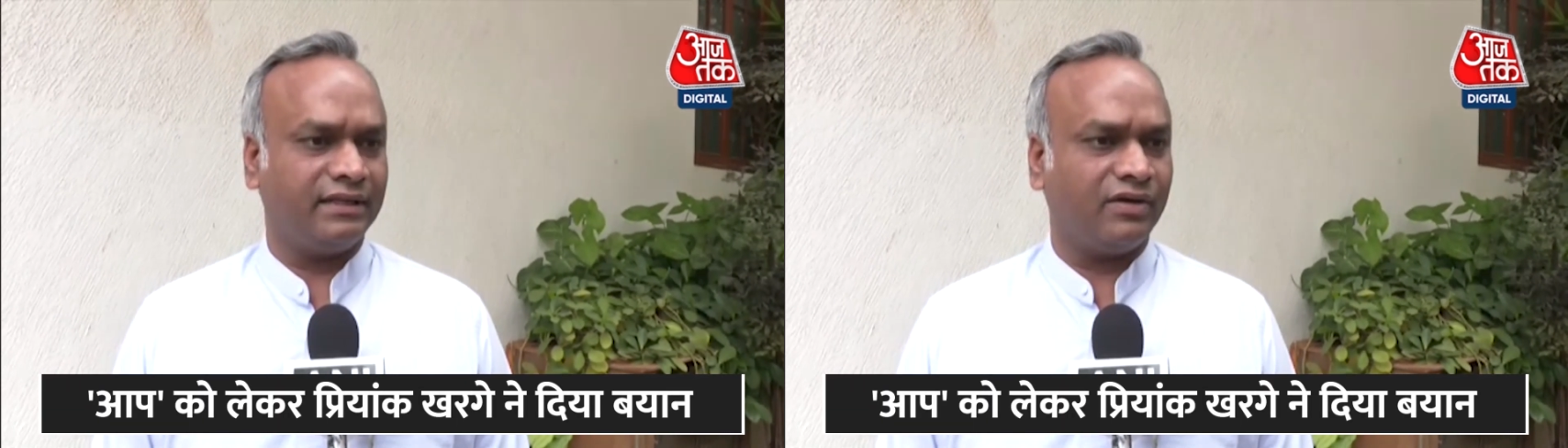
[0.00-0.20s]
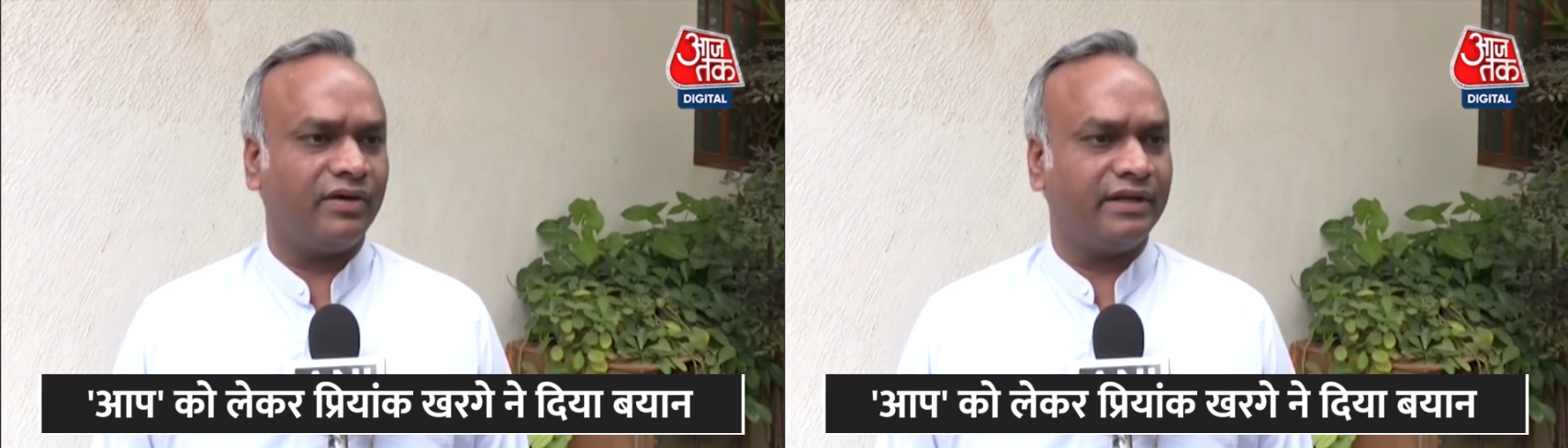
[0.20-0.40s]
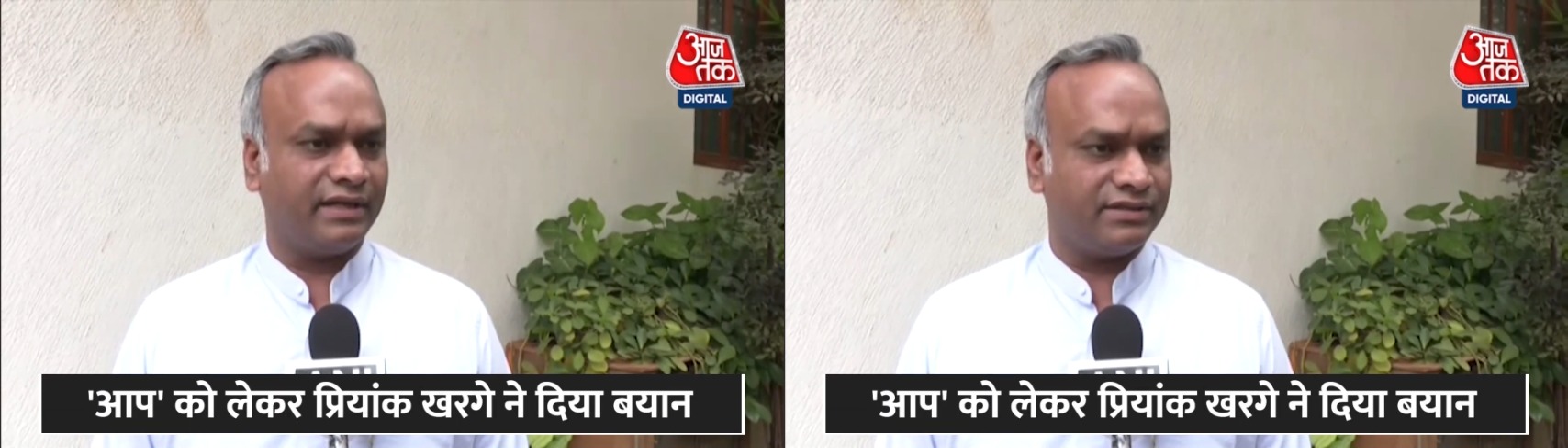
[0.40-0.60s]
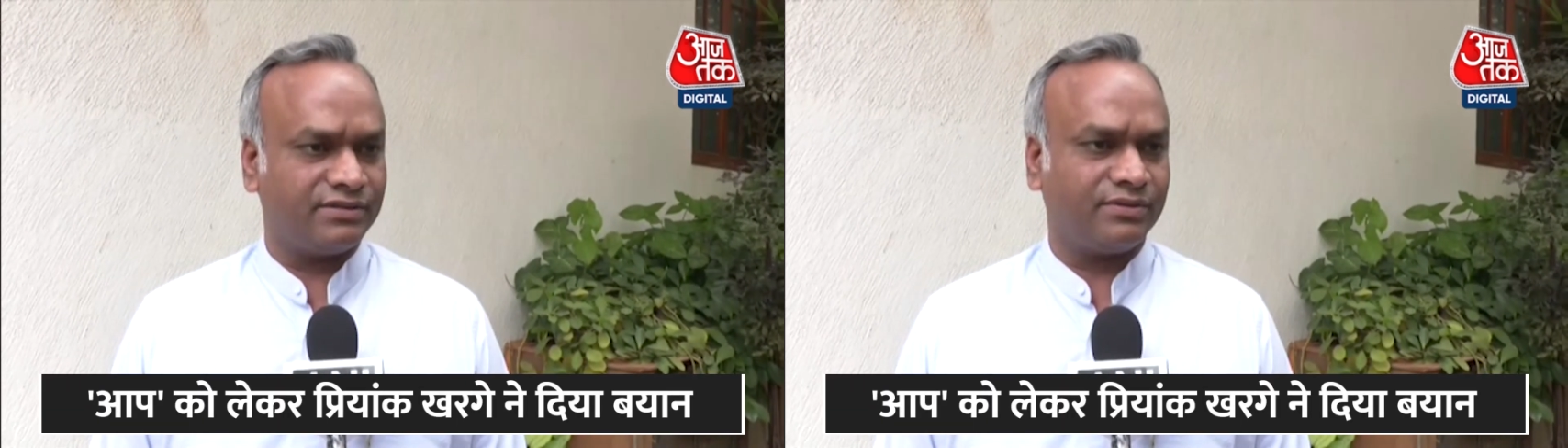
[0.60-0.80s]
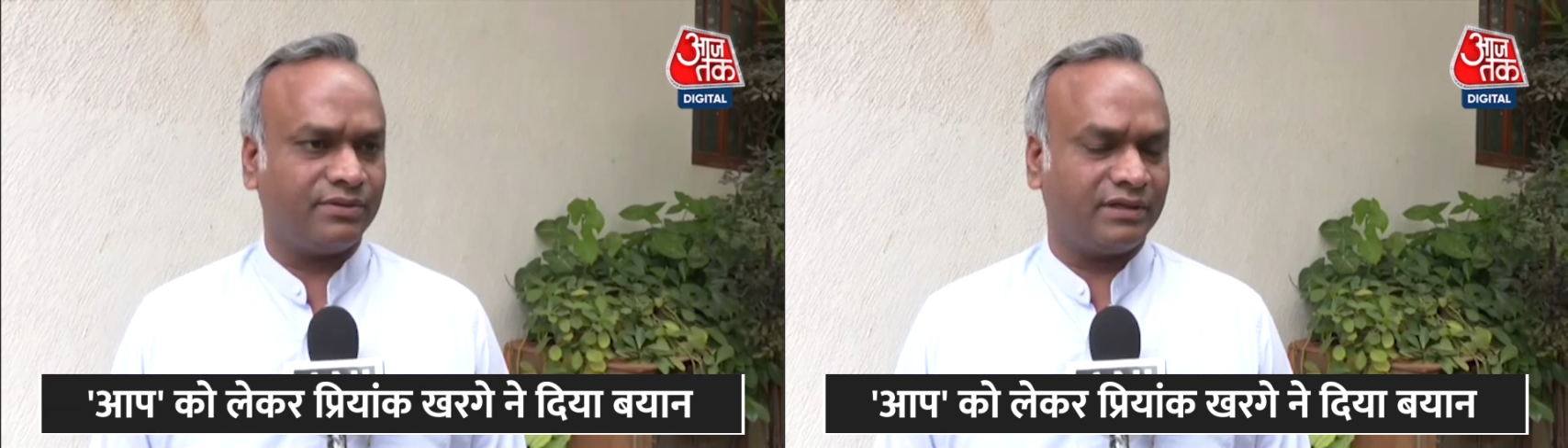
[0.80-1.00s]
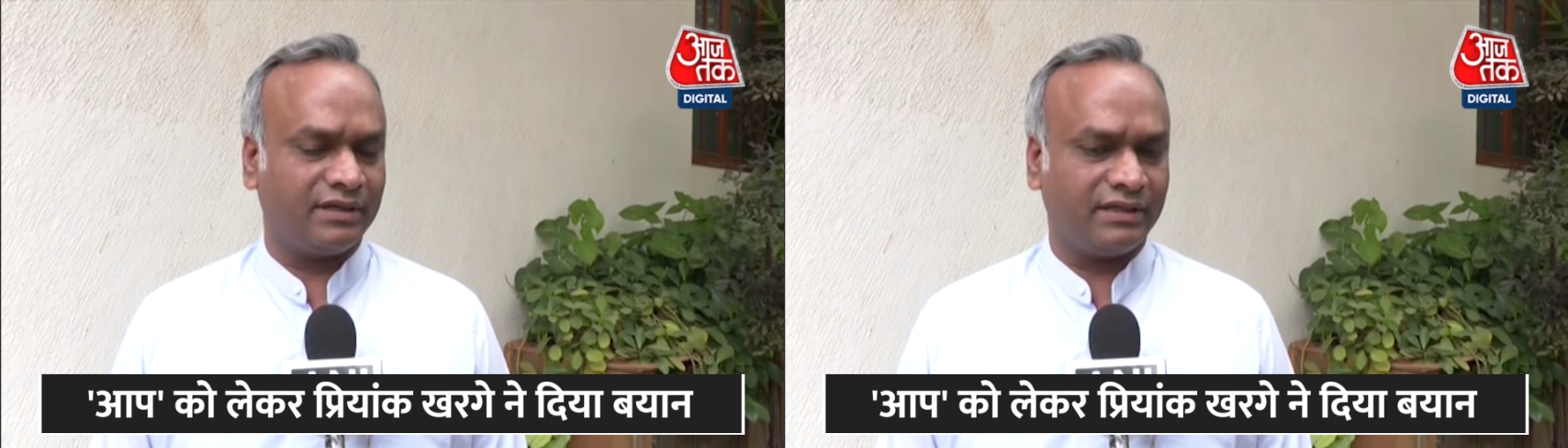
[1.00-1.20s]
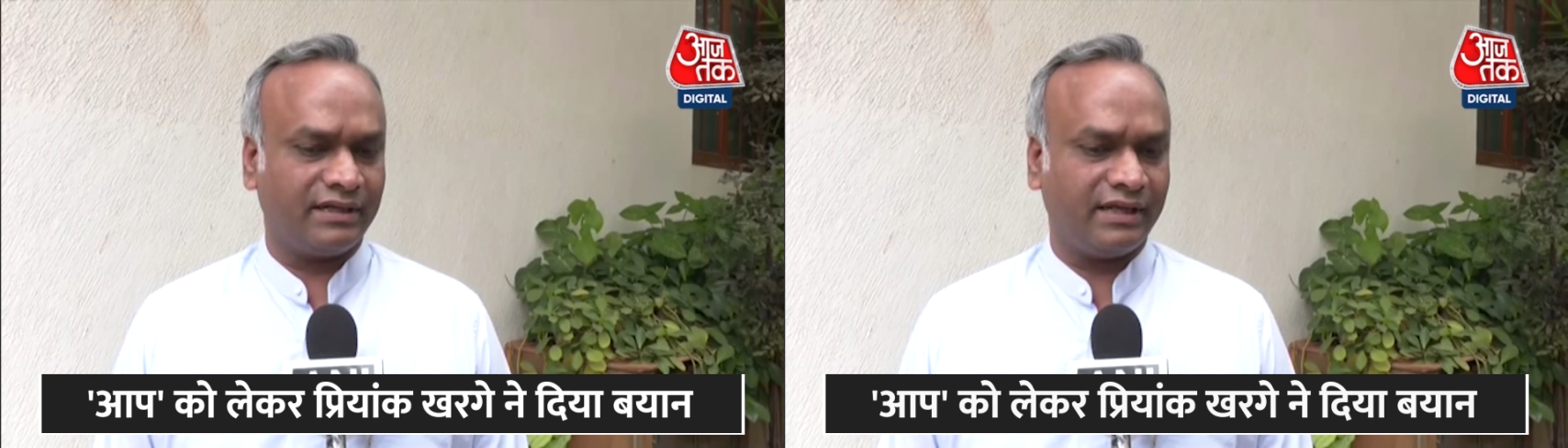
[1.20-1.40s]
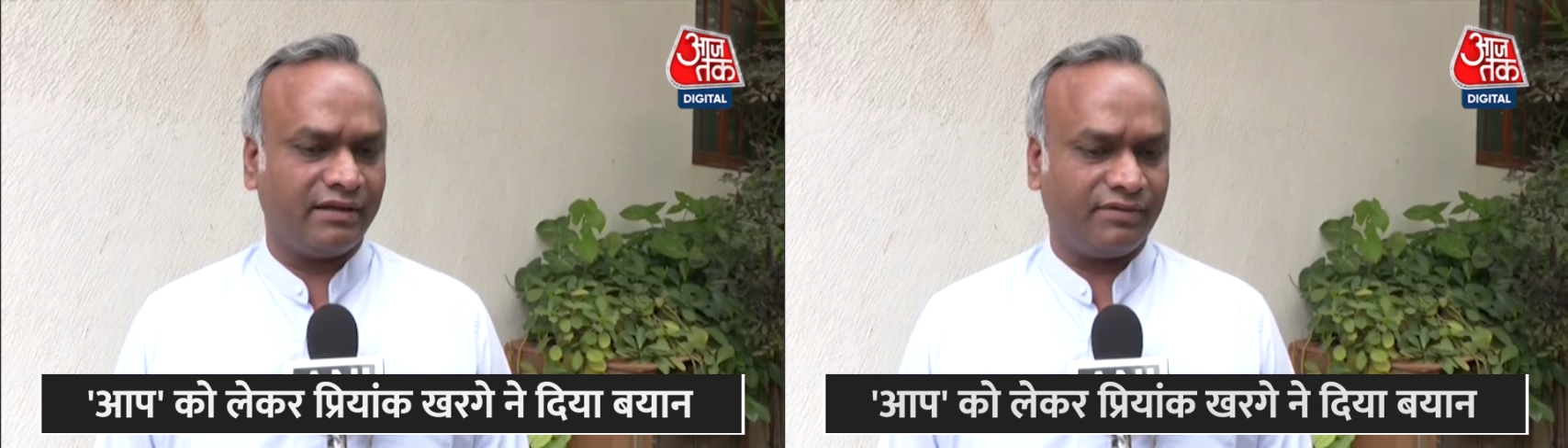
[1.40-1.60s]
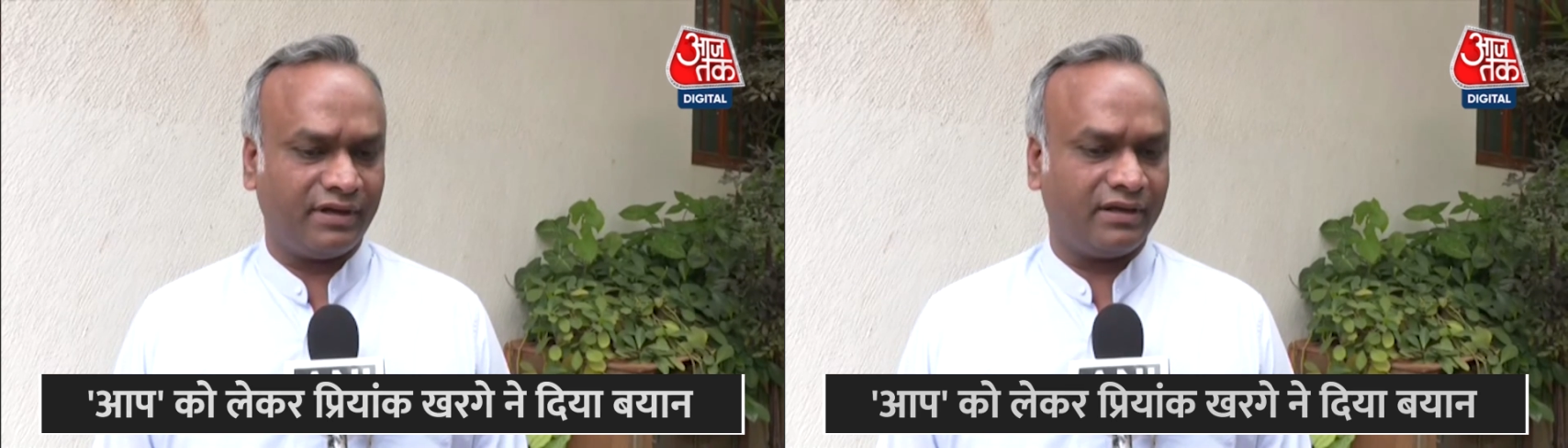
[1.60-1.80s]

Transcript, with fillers: The ordinance route that they have